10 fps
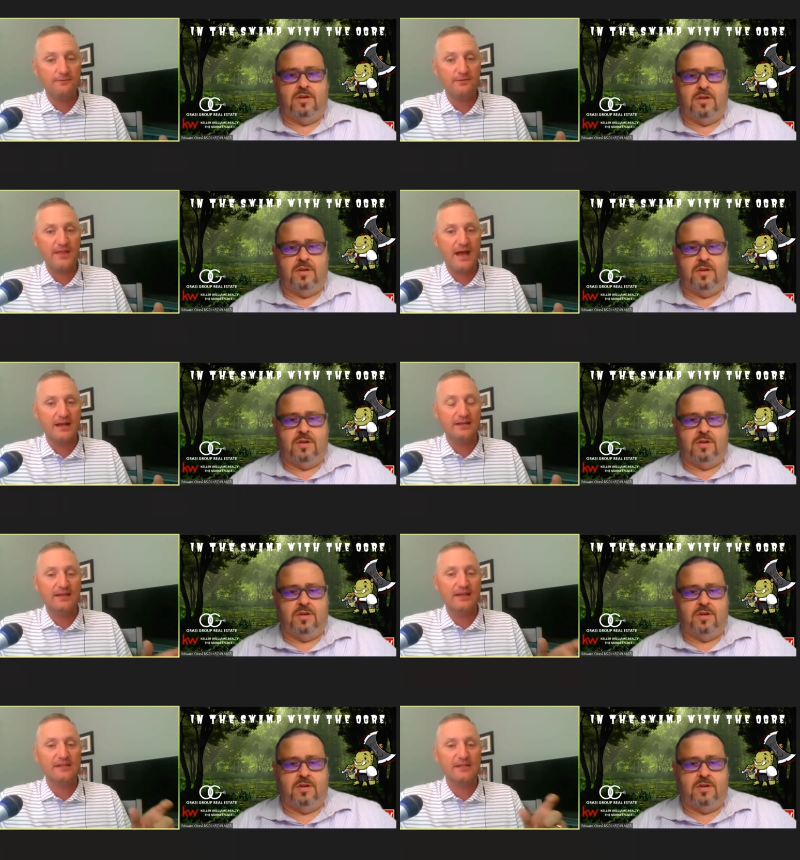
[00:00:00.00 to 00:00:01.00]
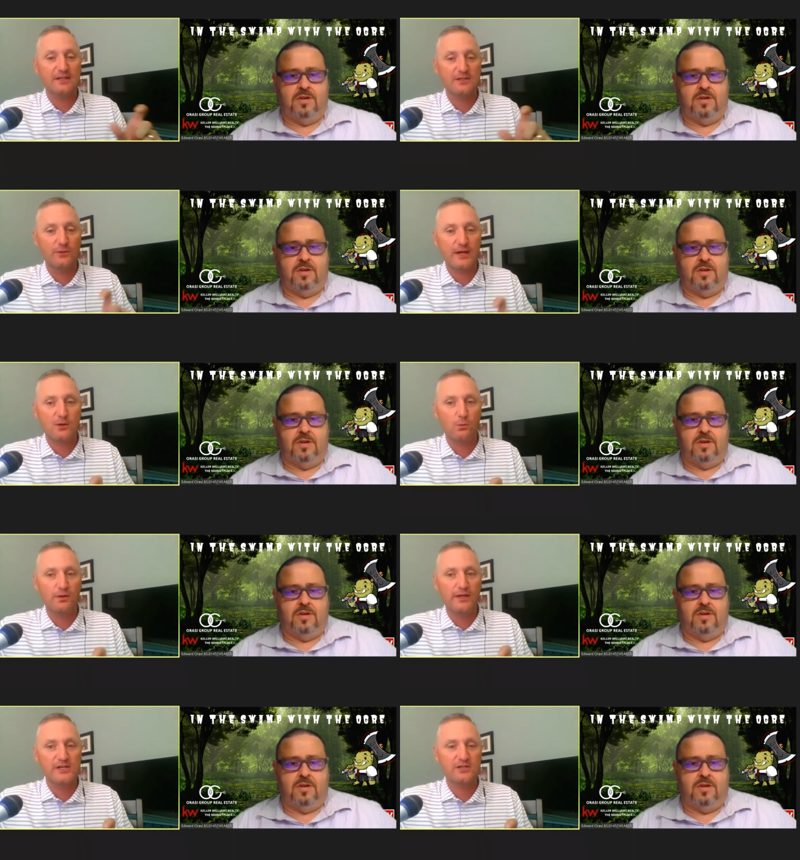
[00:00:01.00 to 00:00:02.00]
Speaker 1: of that, it's in direct
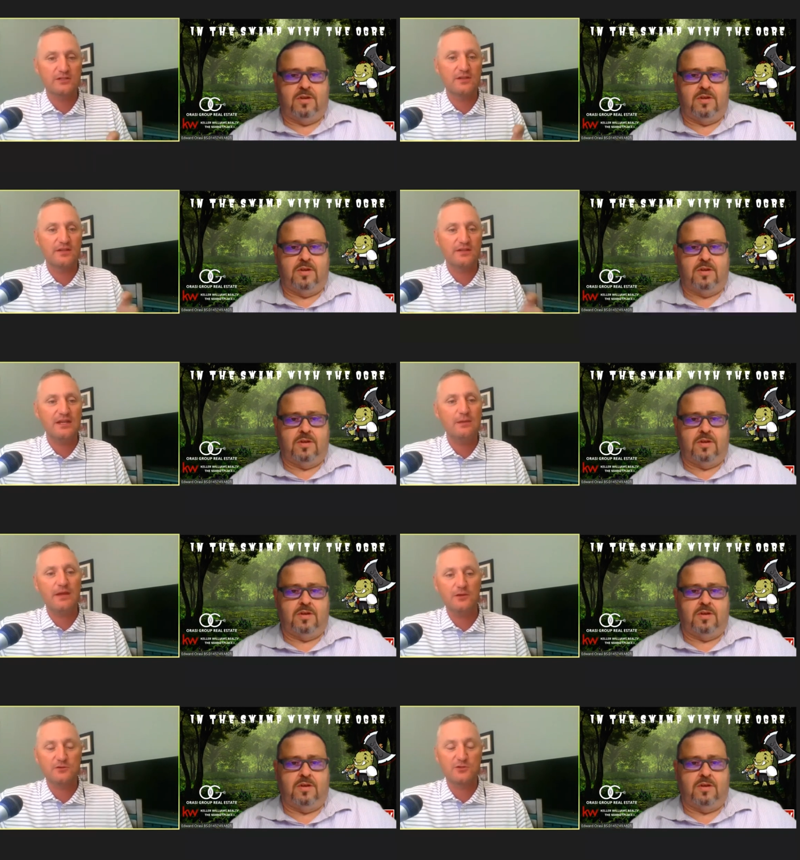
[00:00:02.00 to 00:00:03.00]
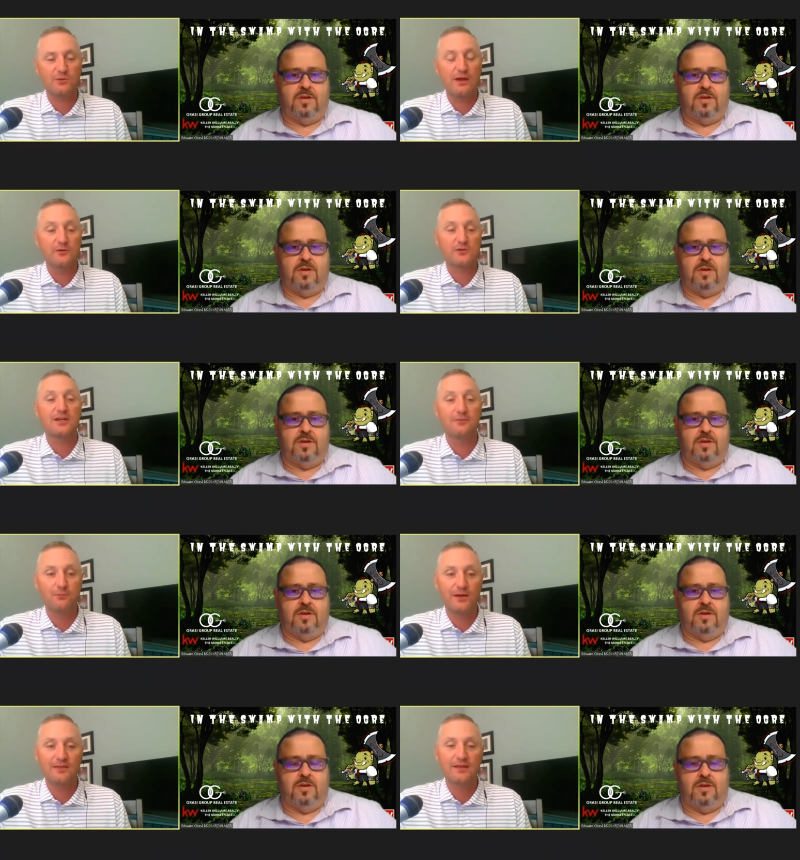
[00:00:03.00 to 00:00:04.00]
correlation to the team that you surround
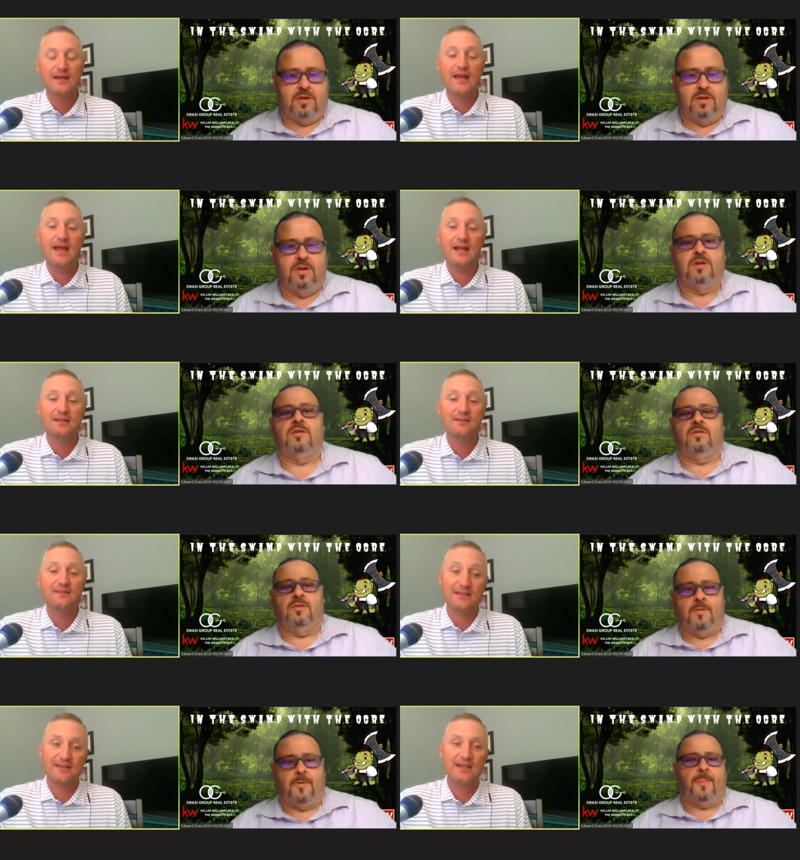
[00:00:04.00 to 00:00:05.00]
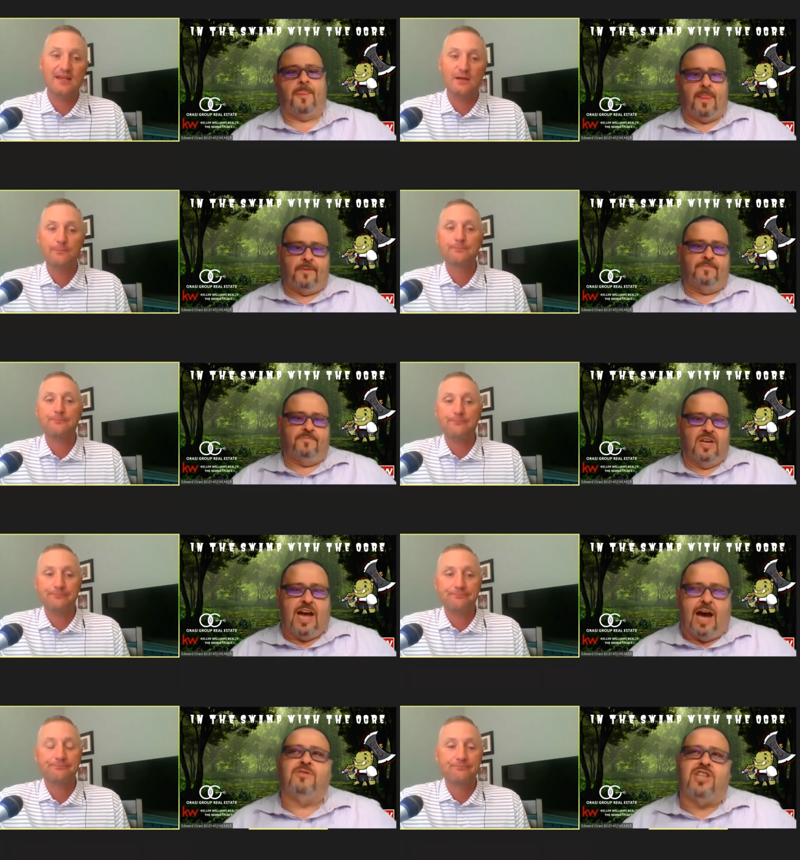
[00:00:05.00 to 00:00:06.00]
yourself with. And that's key.
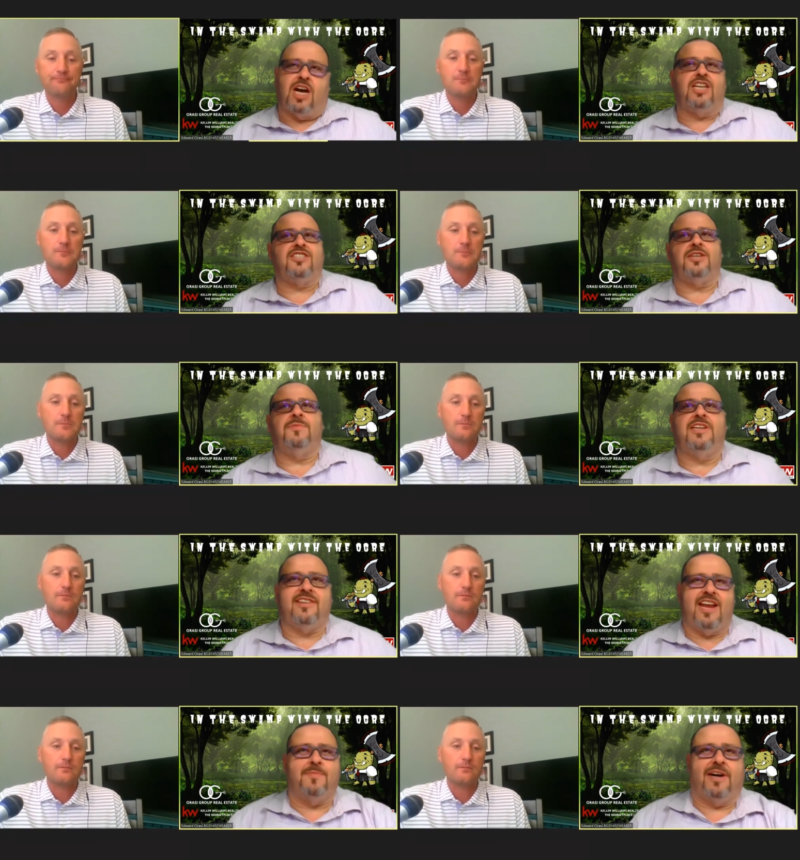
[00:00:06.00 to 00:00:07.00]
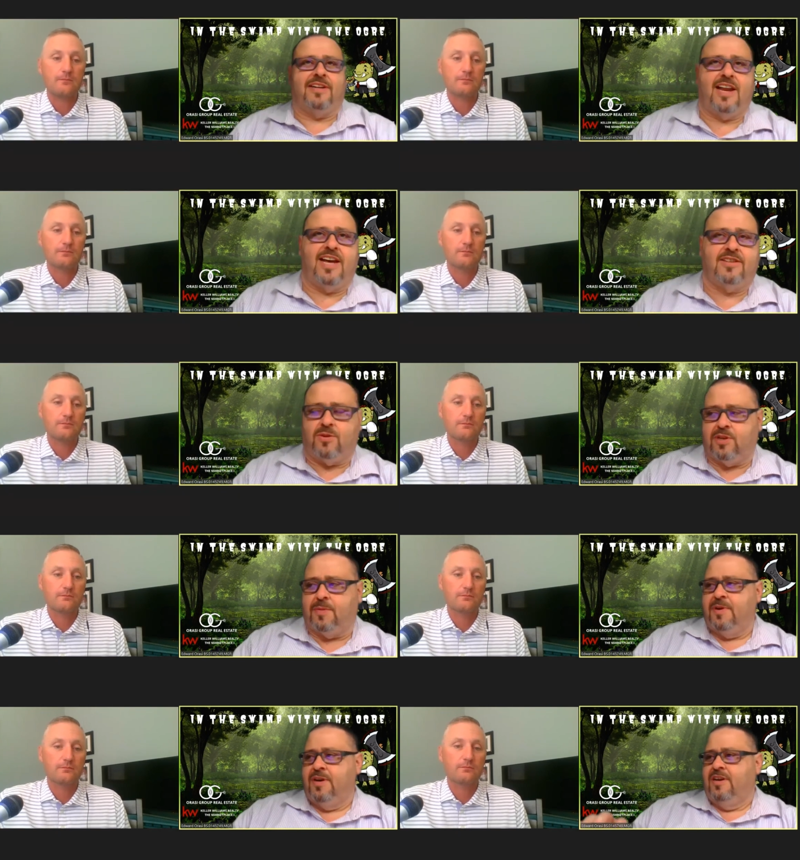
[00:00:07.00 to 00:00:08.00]
Speaker 2: I was talking to somebody today about that, and I told
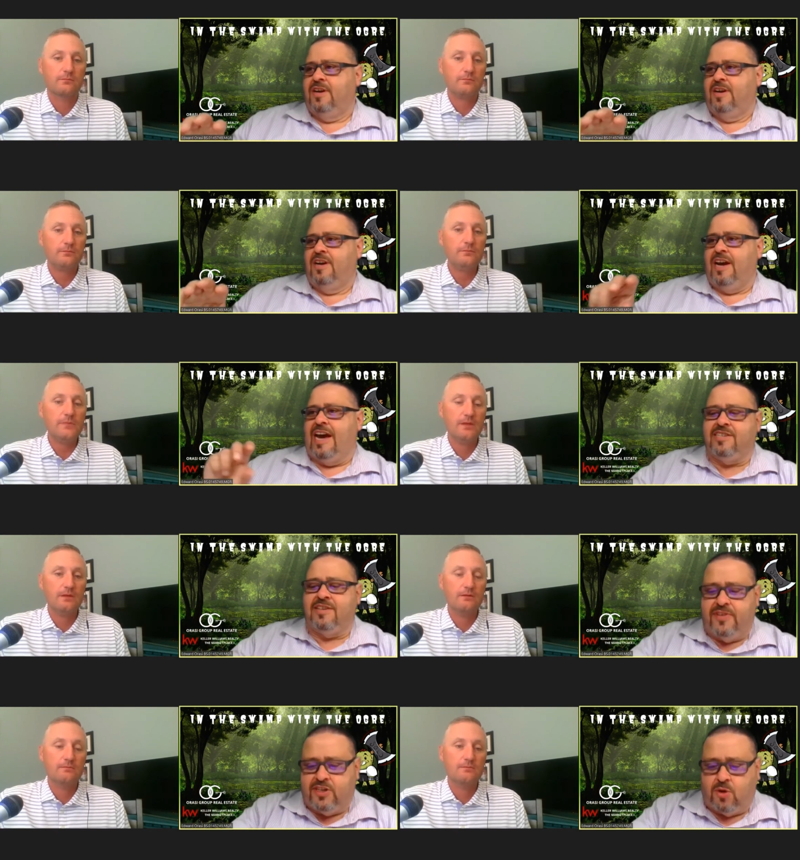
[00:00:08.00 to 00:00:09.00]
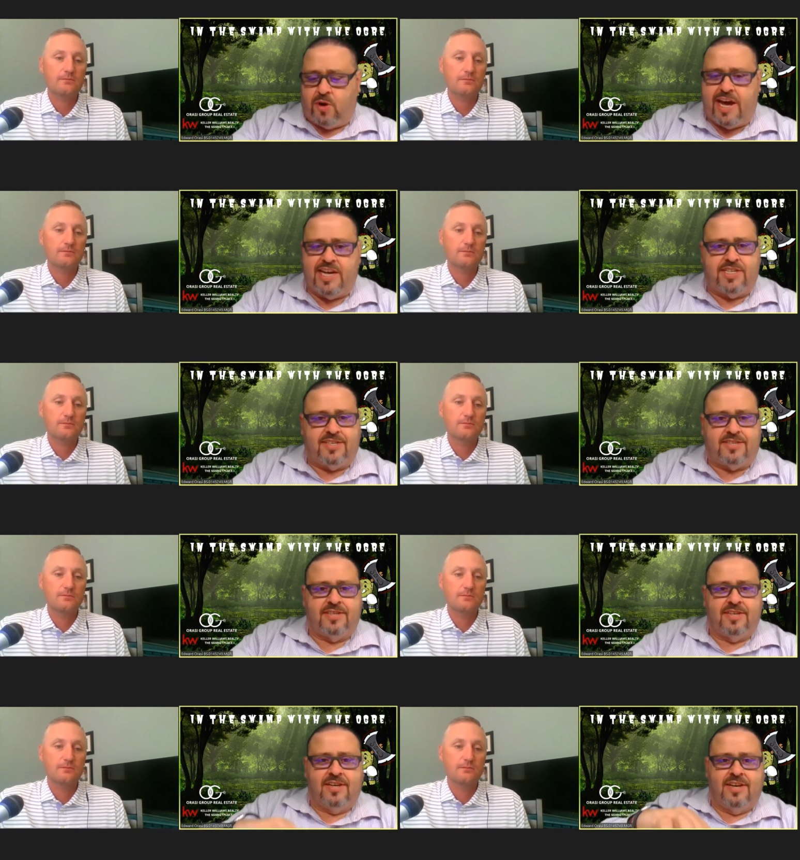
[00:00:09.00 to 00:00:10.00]
them individual
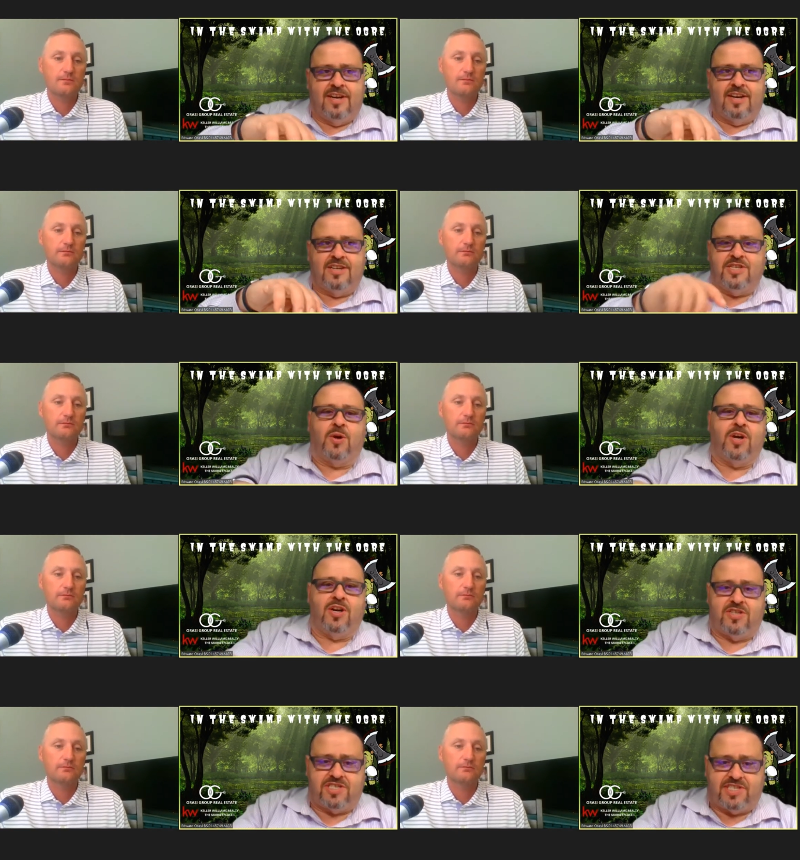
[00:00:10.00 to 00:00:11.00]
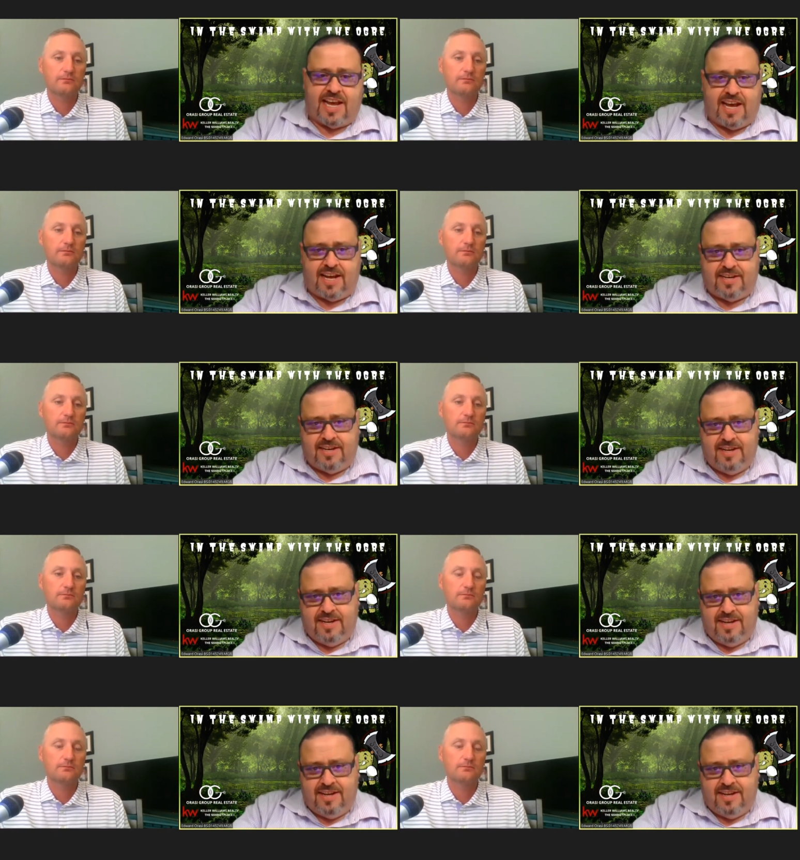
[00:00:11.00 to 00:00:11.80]
agents don't understand